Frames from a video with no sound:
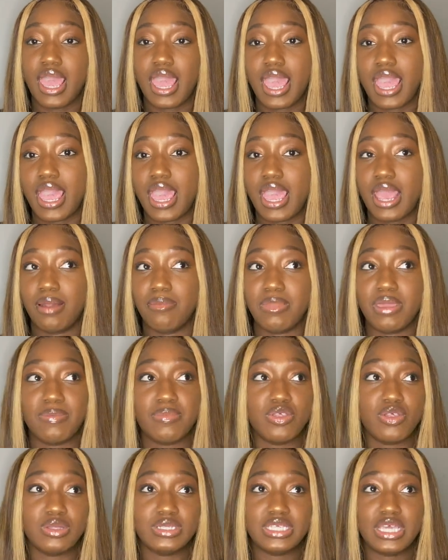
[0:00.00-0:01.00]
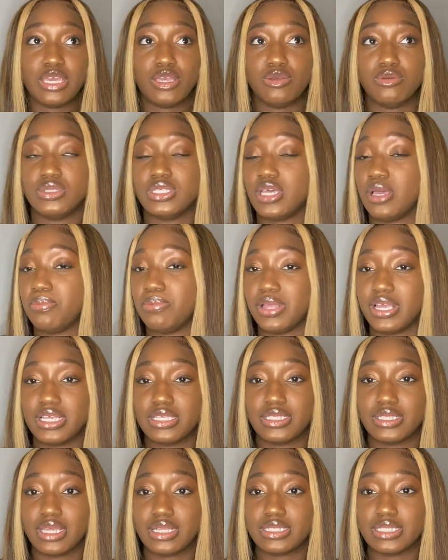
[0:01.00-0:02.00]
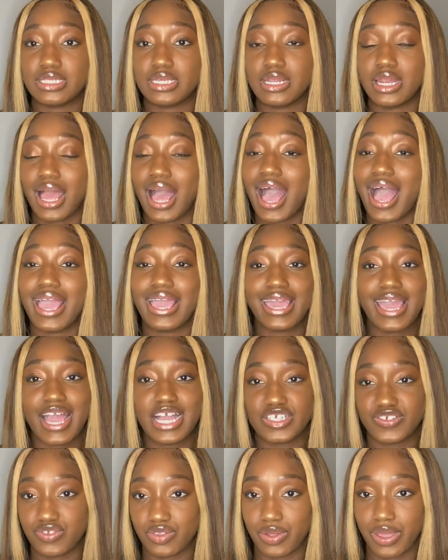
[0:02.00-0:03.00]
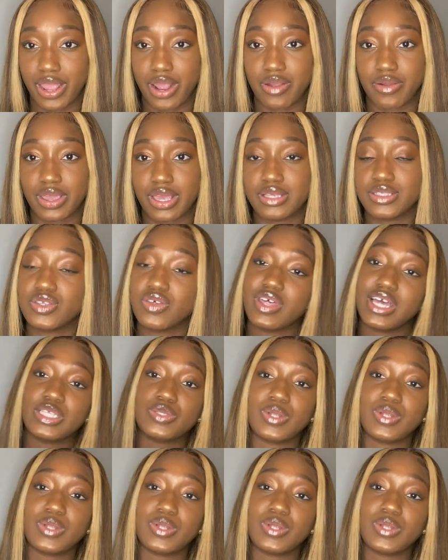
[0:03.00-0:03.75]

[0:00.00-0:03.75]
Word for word: and maybe they'll take you to a place that's in a high cash flow area. So that's